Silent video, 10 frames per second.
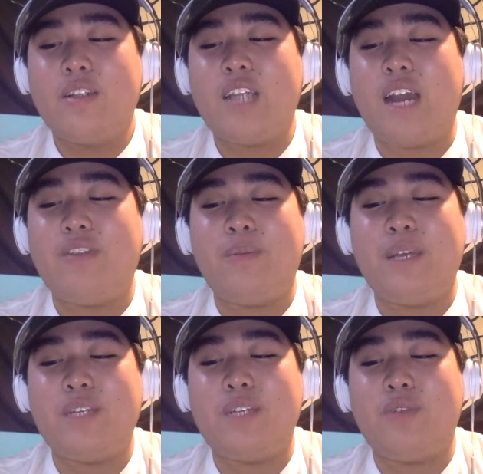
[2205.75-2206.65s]
tied for the
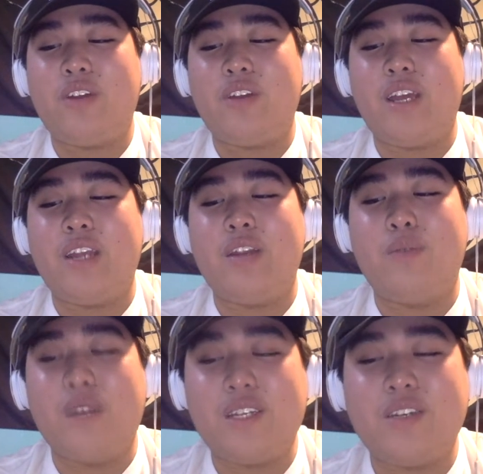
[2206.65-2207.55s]
best record in the
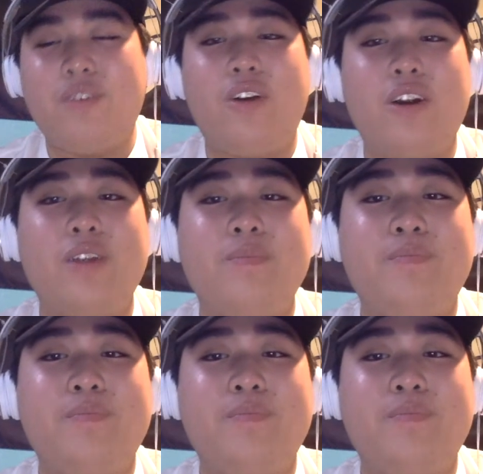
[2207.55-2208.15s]
West so far,